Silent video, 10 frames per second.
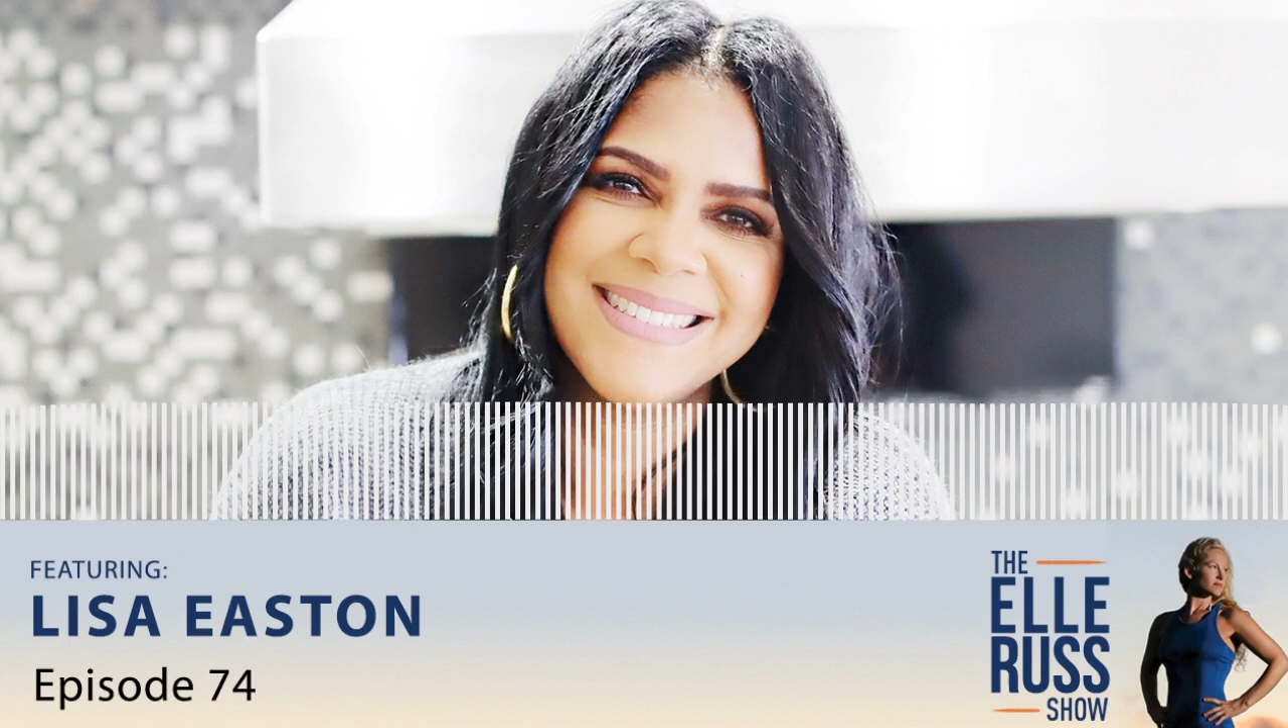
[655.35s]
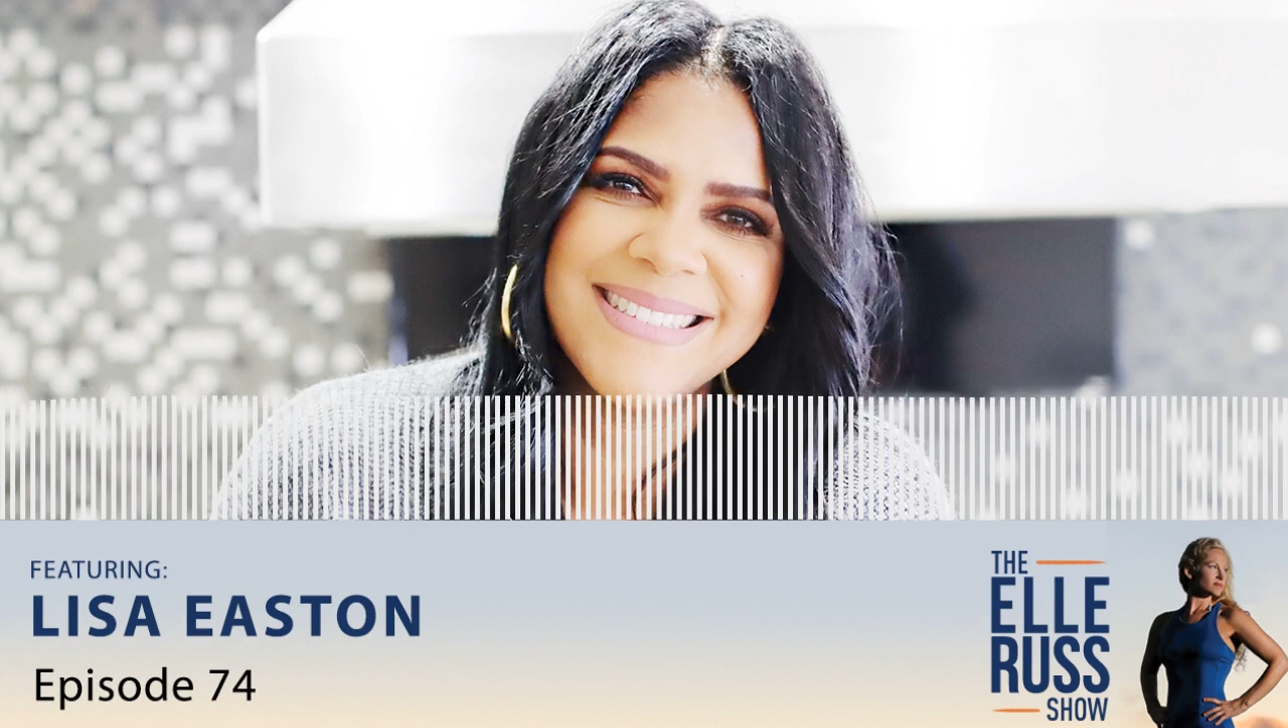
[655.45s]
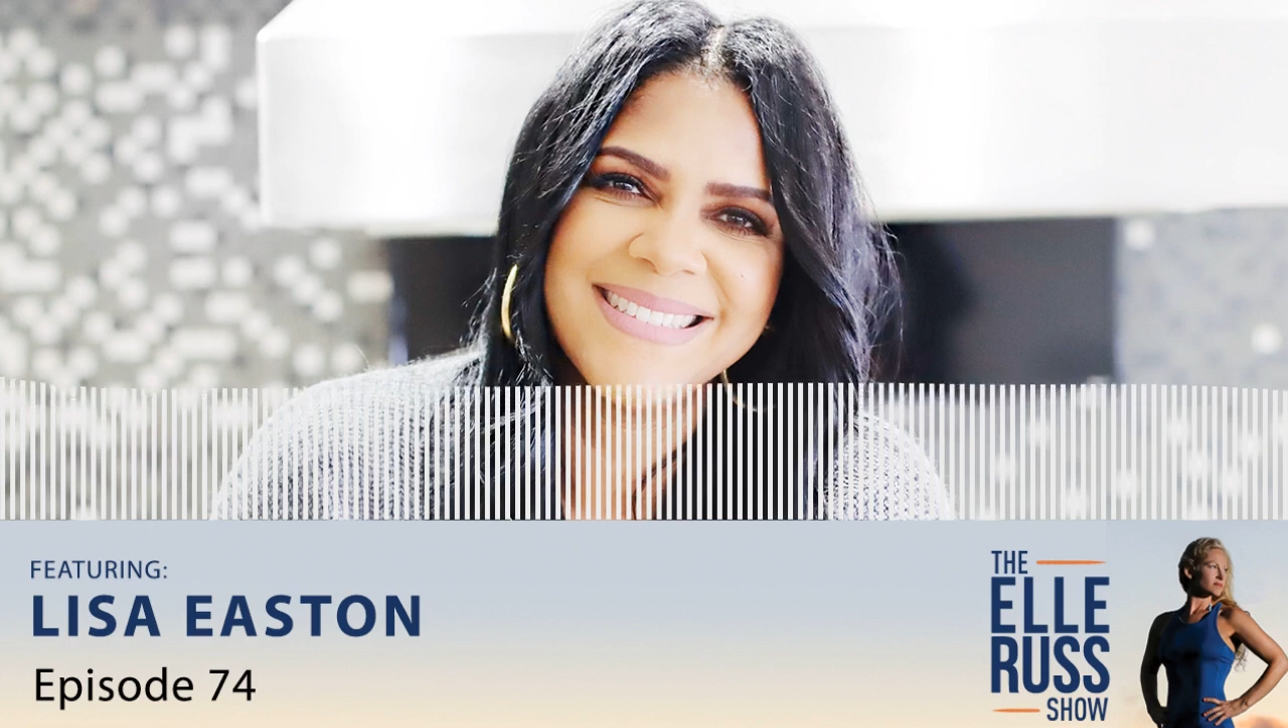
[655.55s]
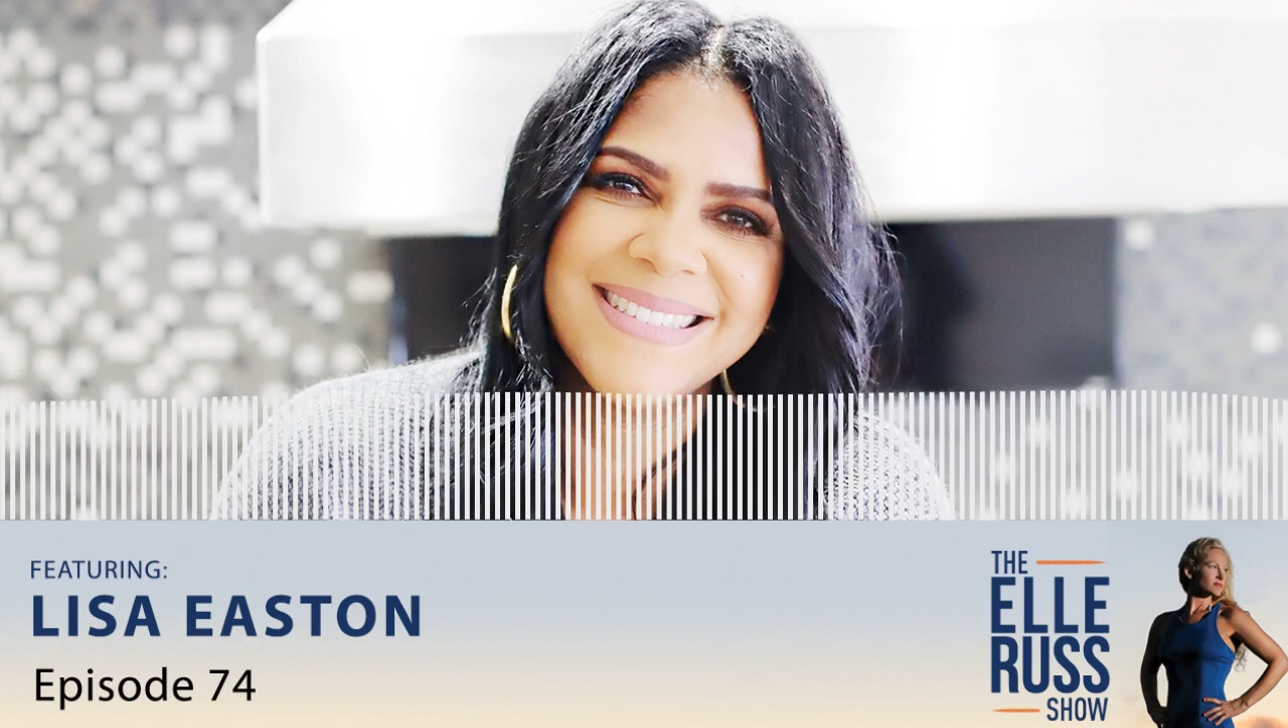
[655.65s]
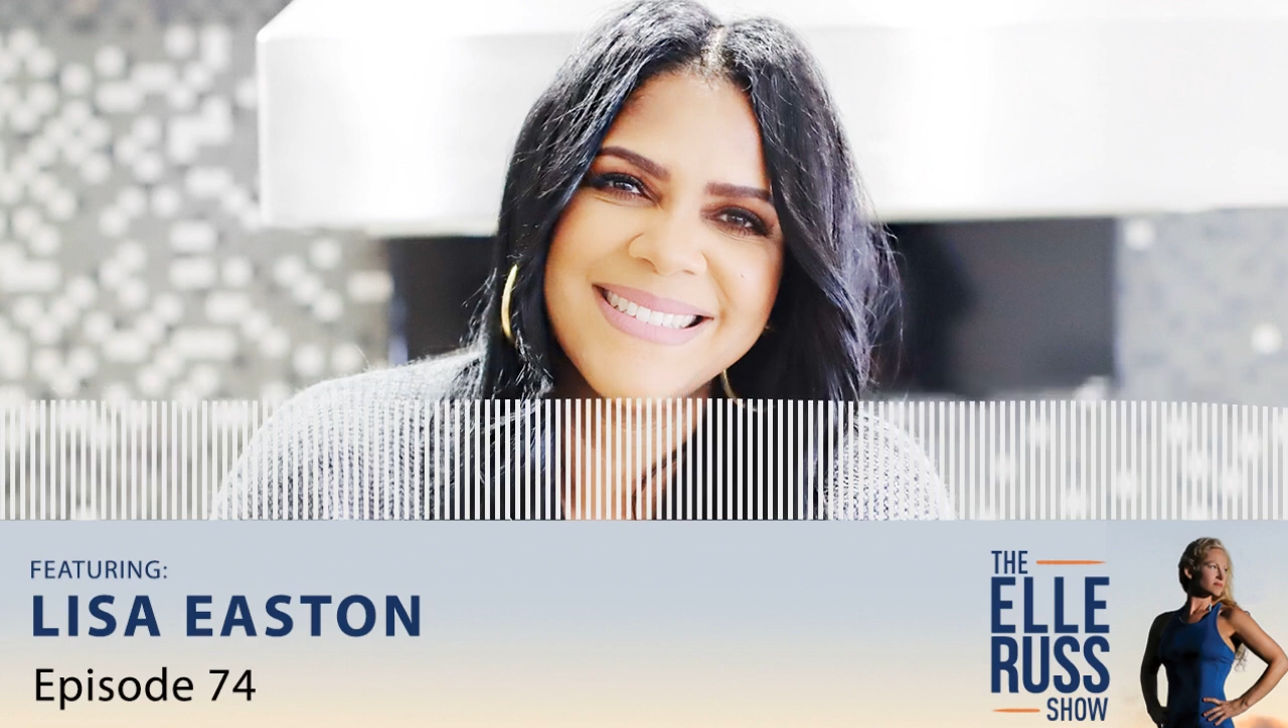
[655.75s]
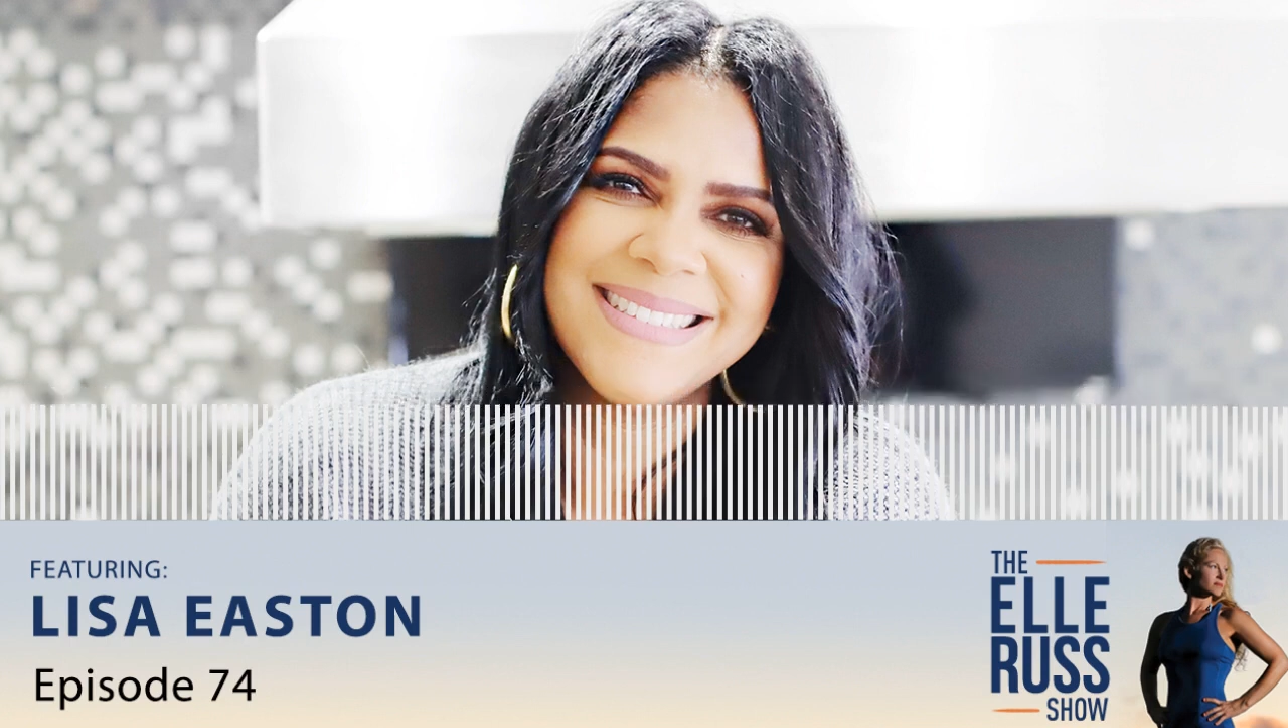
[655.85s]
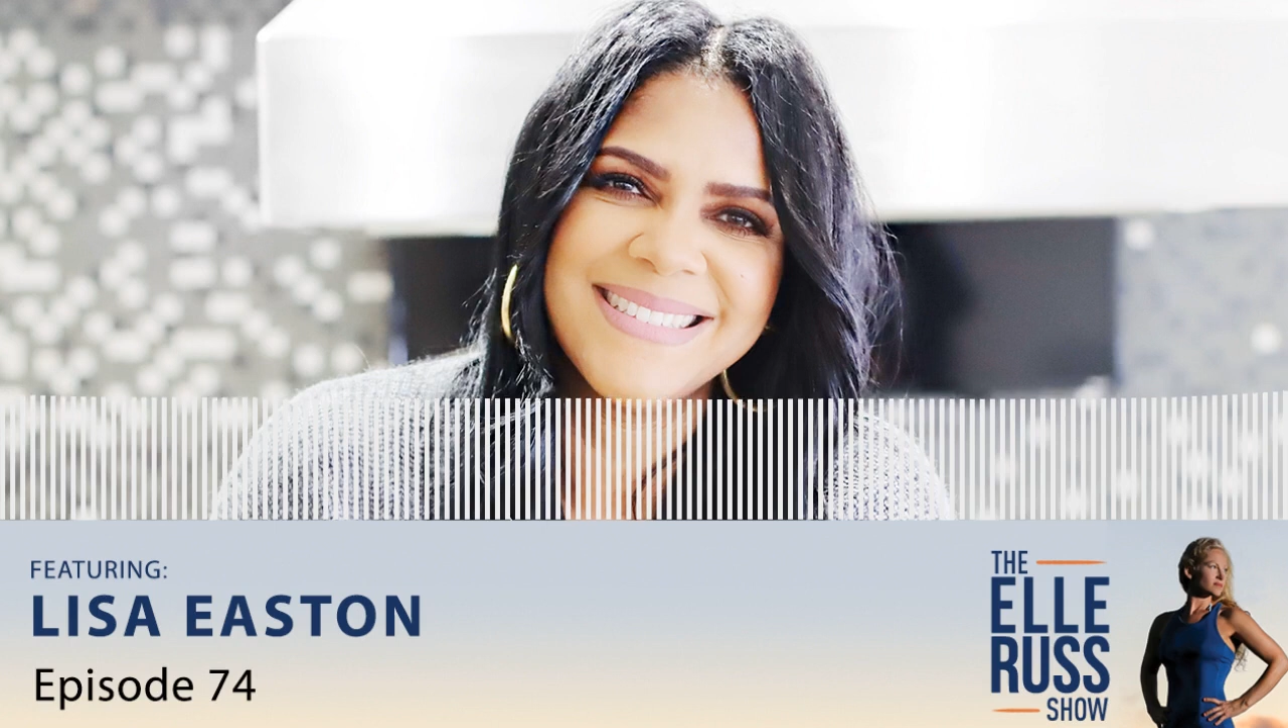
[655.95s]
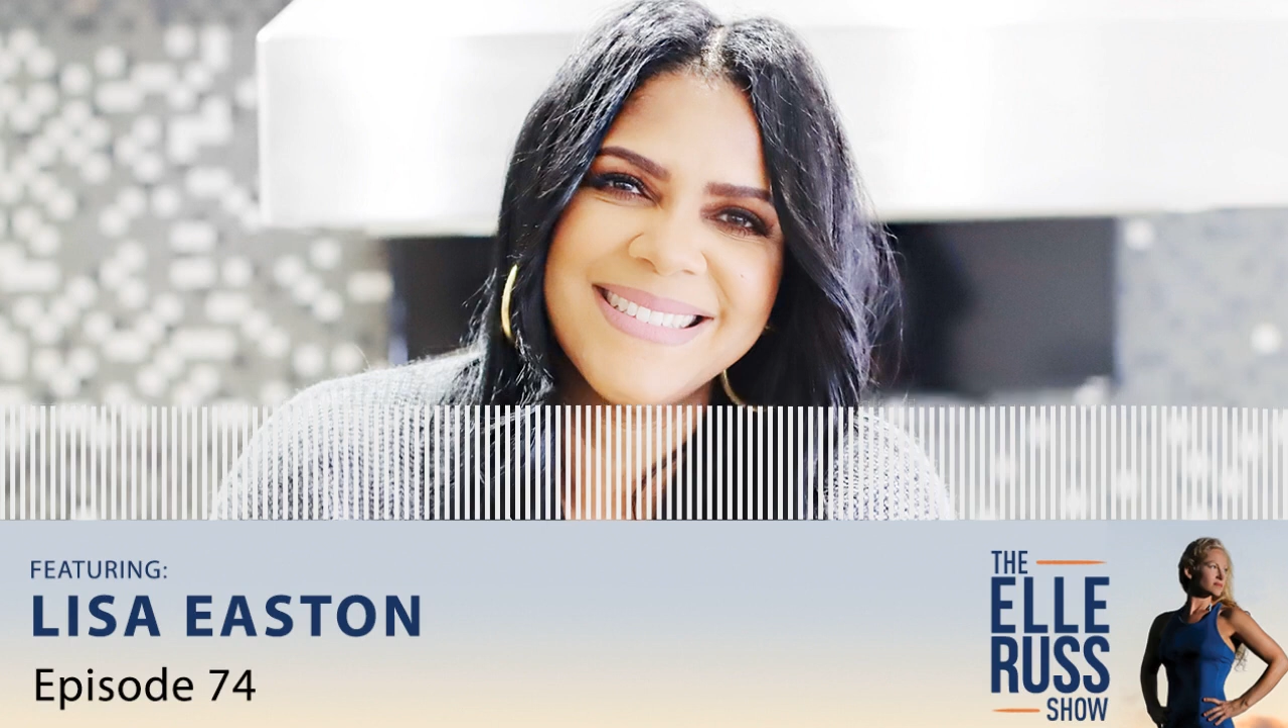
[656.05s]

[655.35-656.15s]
ingrained in us